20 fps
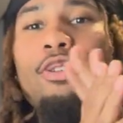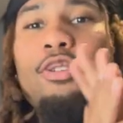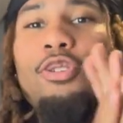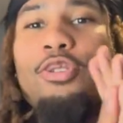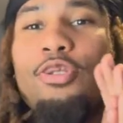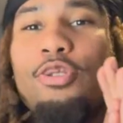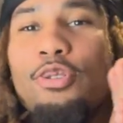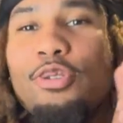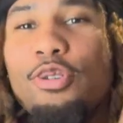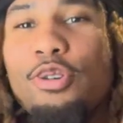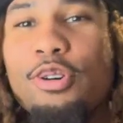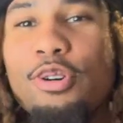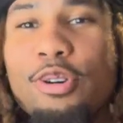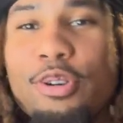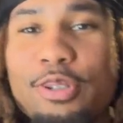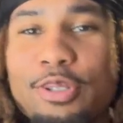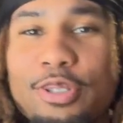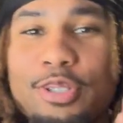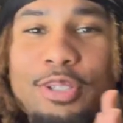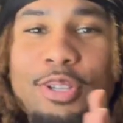
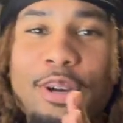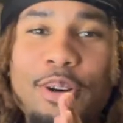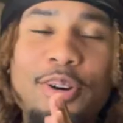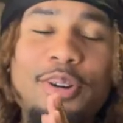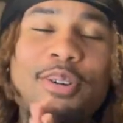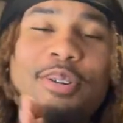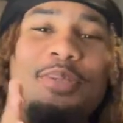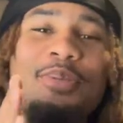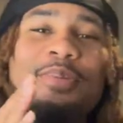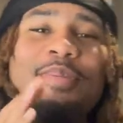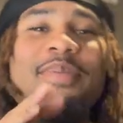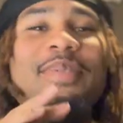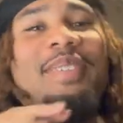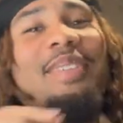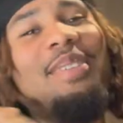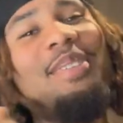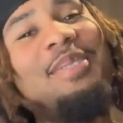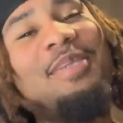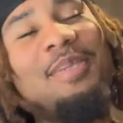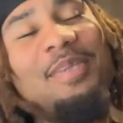YouTube,
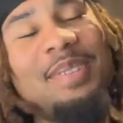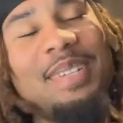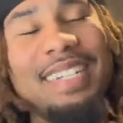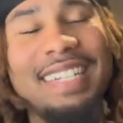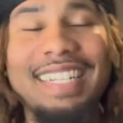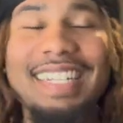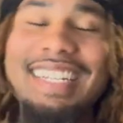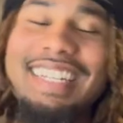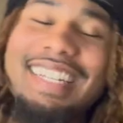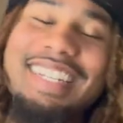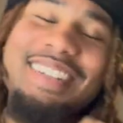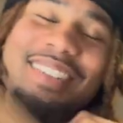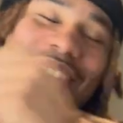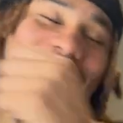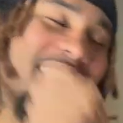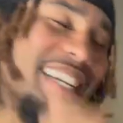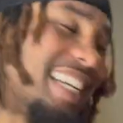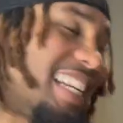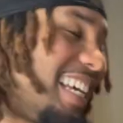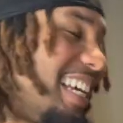what it is, what it